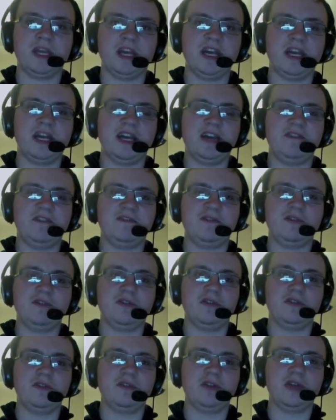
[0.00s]
if
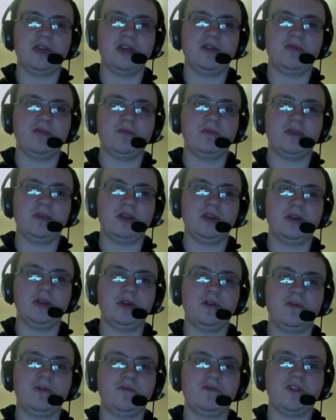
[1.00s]
you're
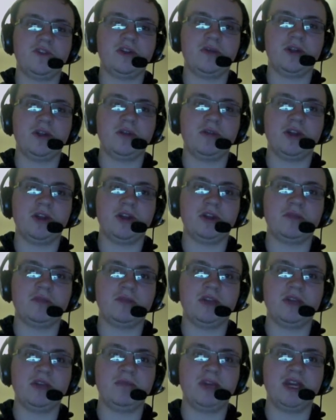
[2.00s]
not very well aware of them.
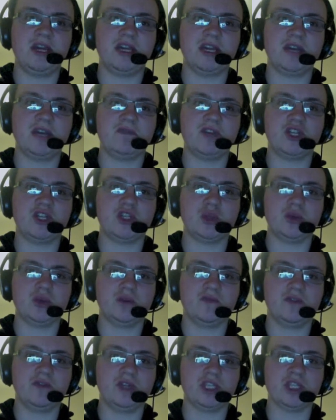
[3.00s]
They make wrestling
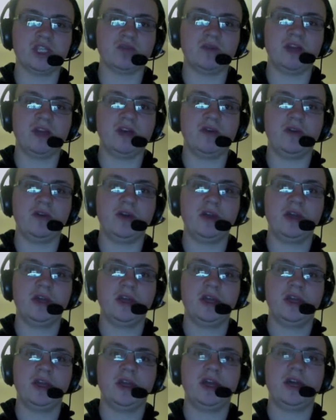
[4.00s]
reviews as well,
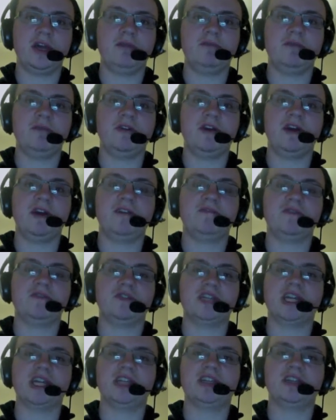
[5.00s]
from
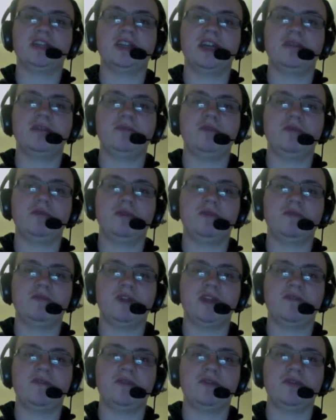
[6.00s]
time to time or
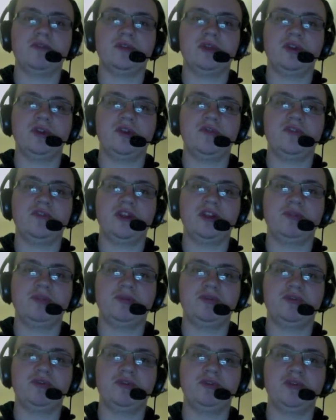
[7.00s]
whenever they're
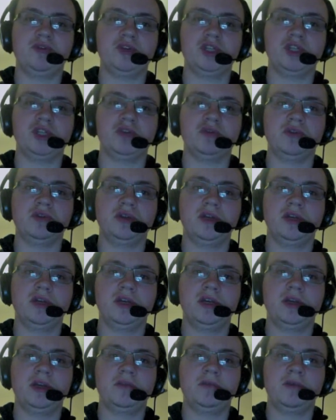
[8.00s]
available to do so.
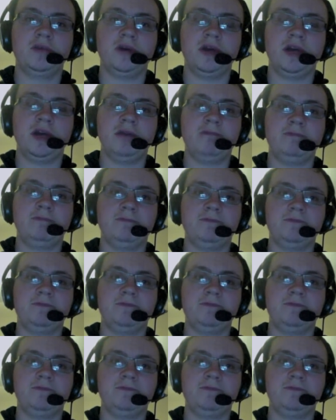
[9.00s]
But